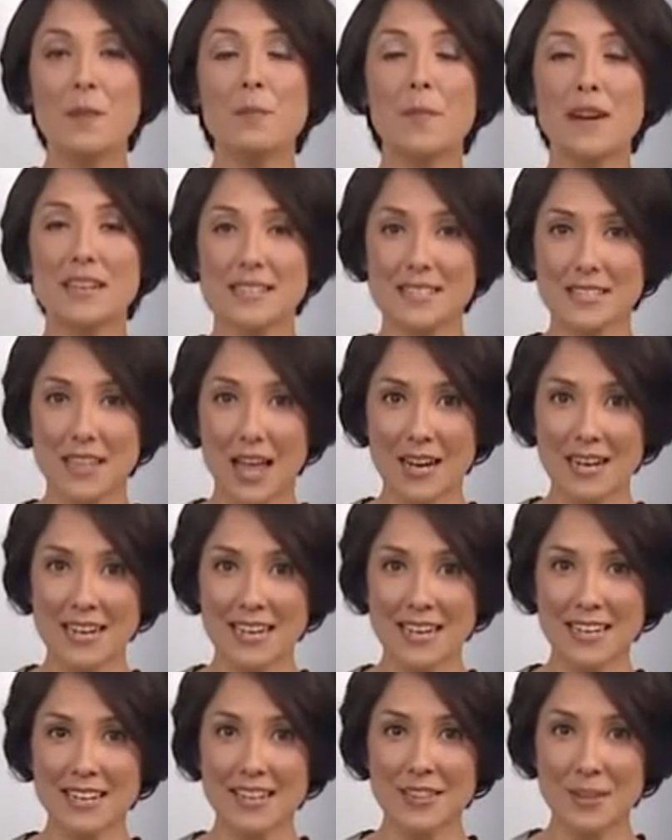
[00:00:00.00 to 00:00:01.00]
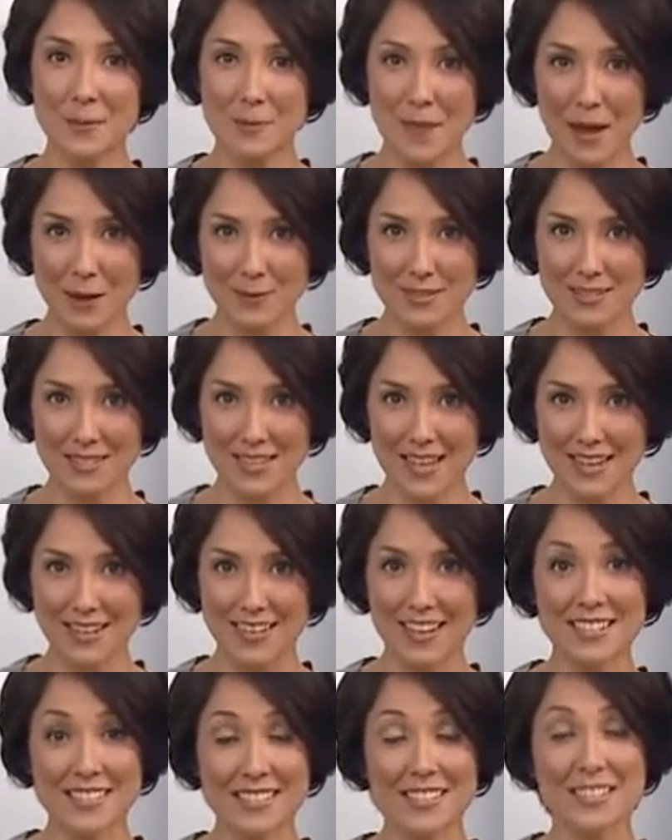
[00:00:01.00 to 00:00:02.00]
by sliding it in the mount sled
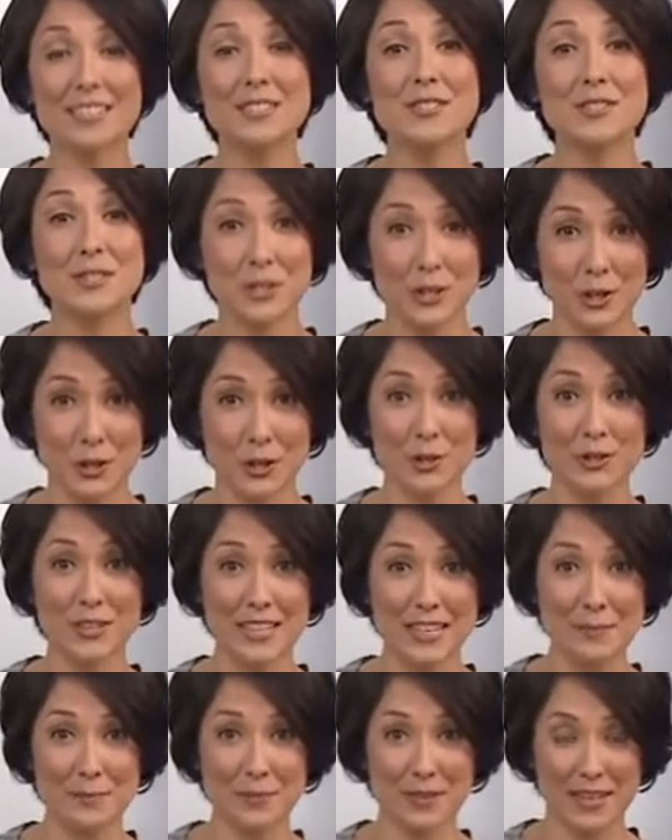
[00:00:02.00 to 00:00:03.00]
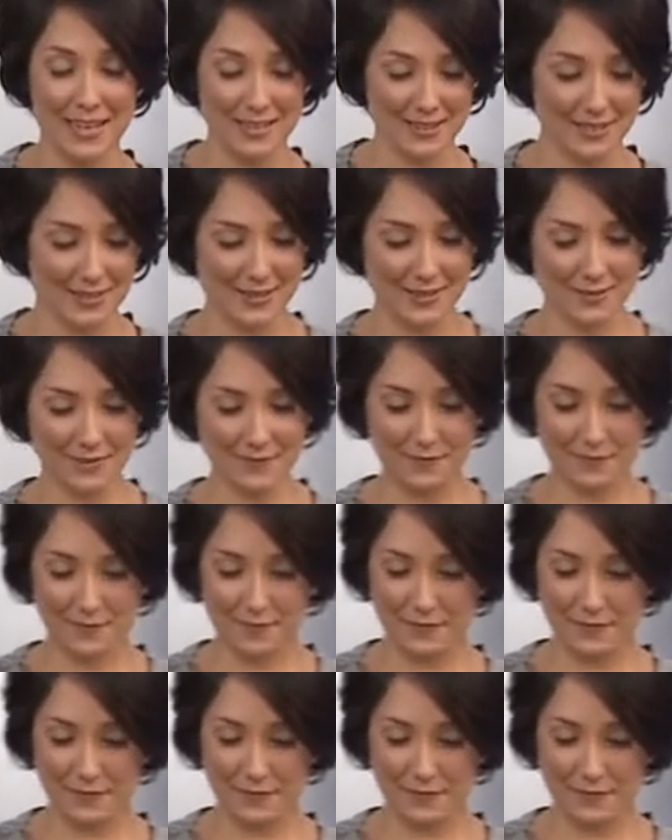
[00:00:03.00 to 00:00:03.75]
until it is securely in place.